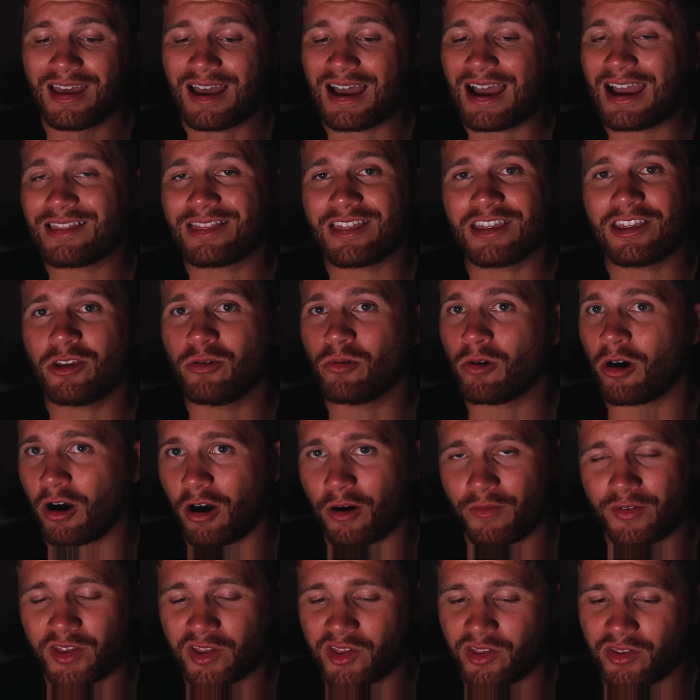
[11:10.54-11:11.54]
I think you
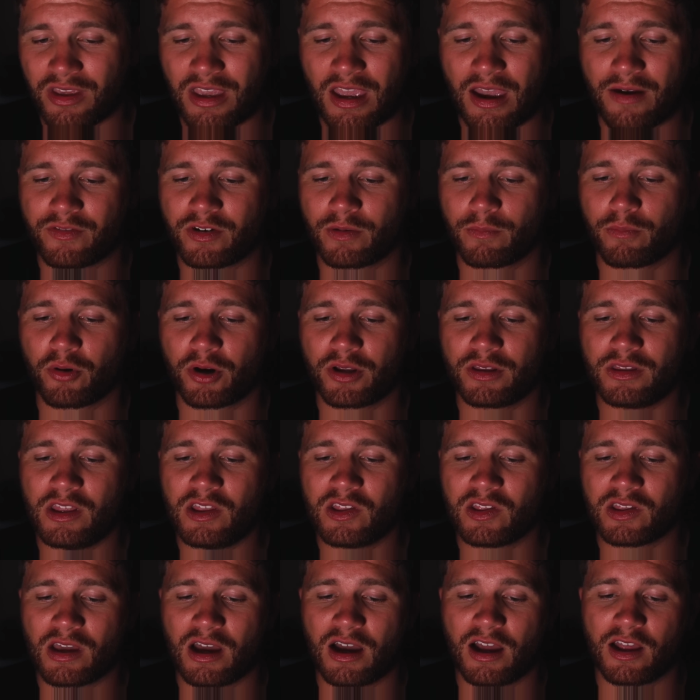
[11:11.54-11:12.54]
obviously have to bring
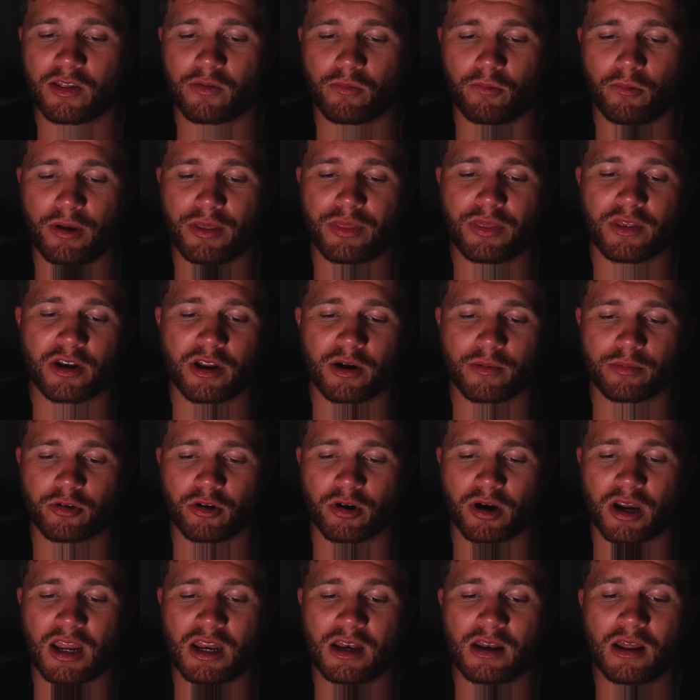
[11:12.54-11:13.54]
these guys with an
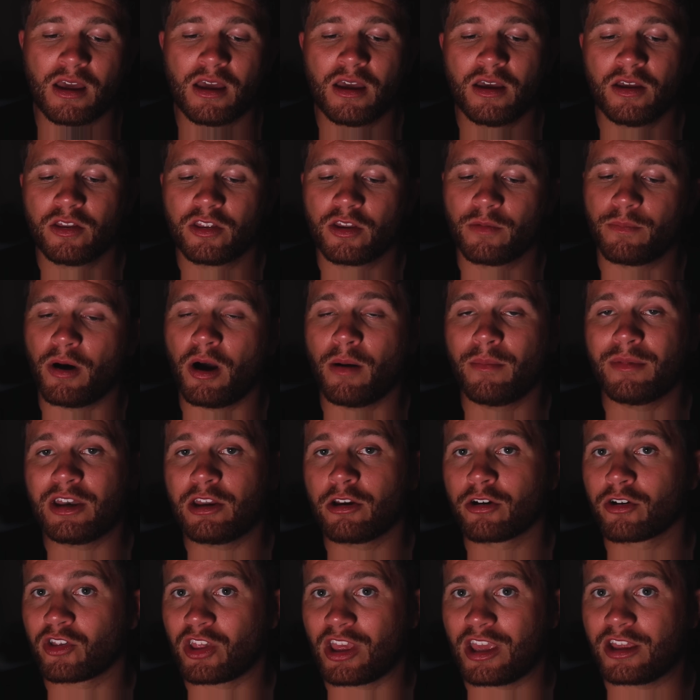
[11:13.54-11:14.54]
upgrade. The
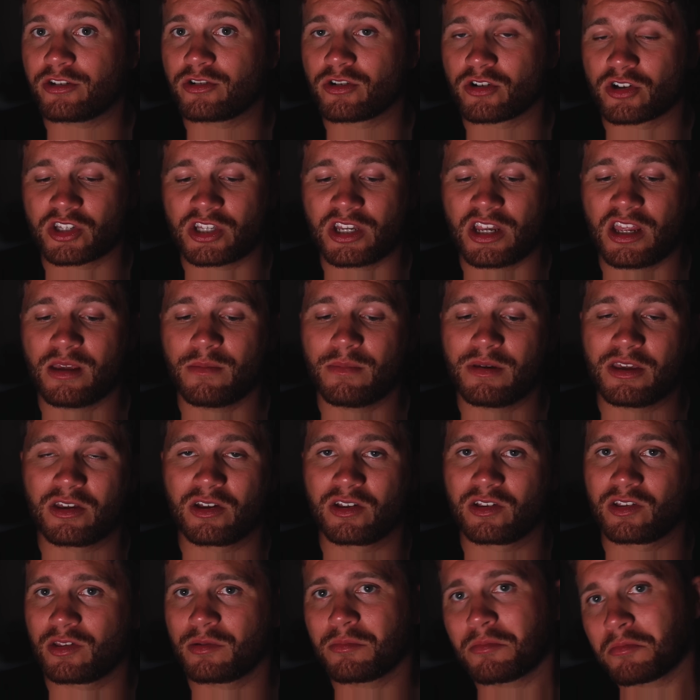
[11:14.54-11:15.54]
Bombardier is interesting
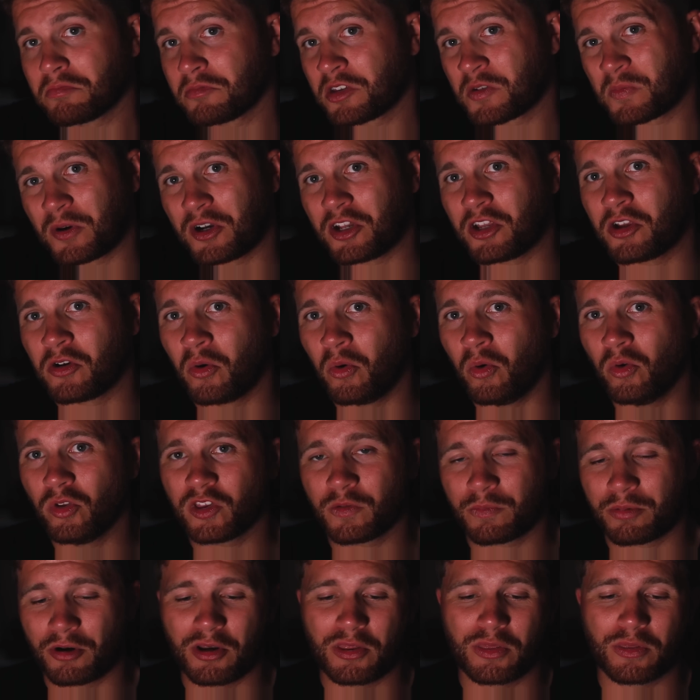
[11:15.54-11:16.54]
because it's pretty cool,
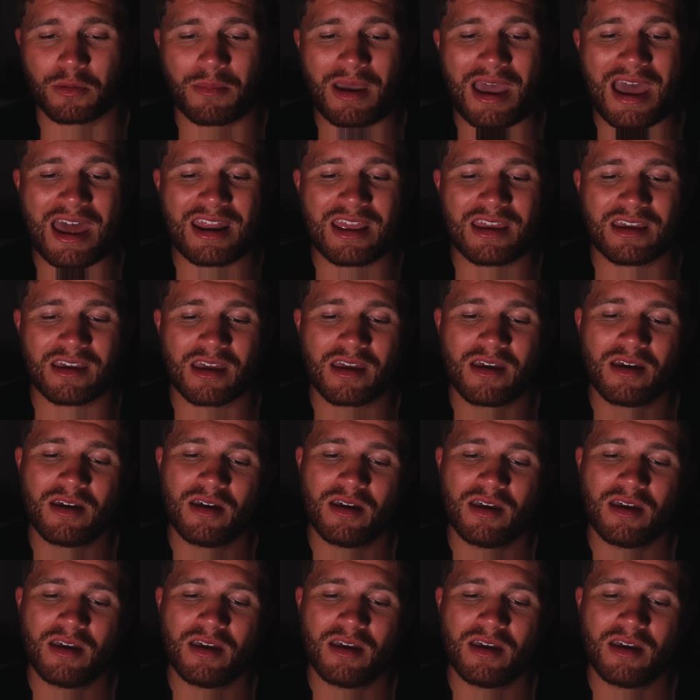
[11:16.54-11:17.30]
it's pretty thematic.